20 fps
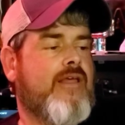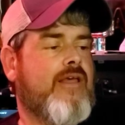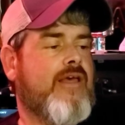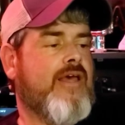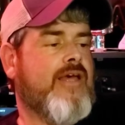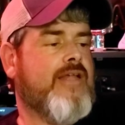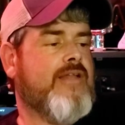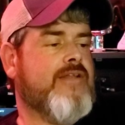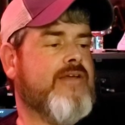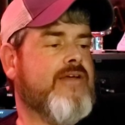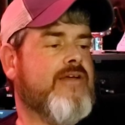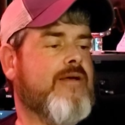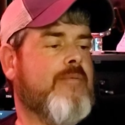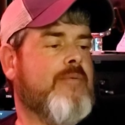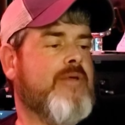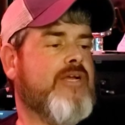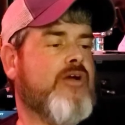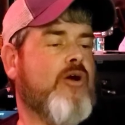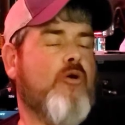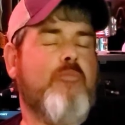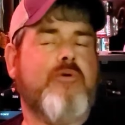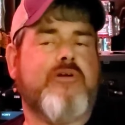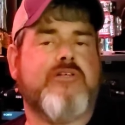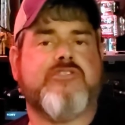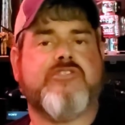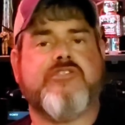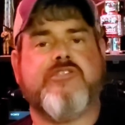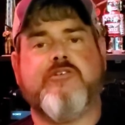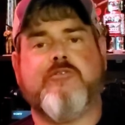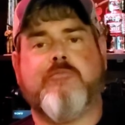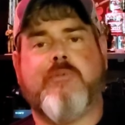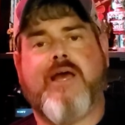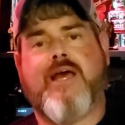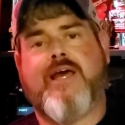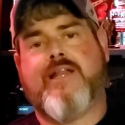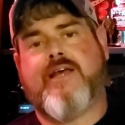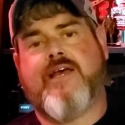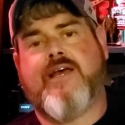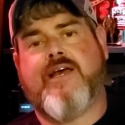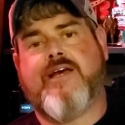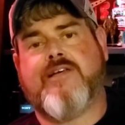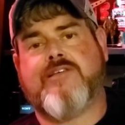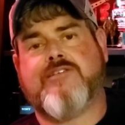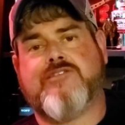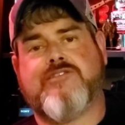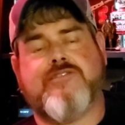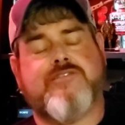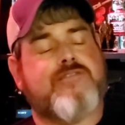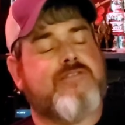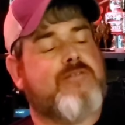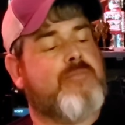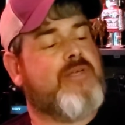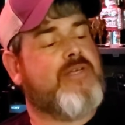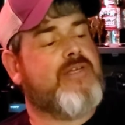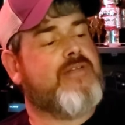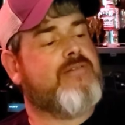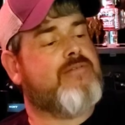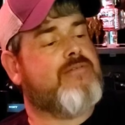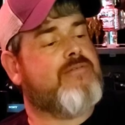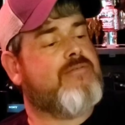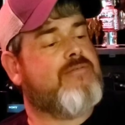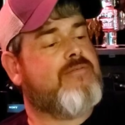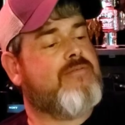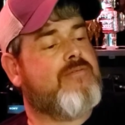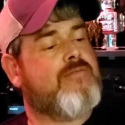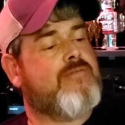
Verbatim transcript: and uh, i mean cobra is still badass i mean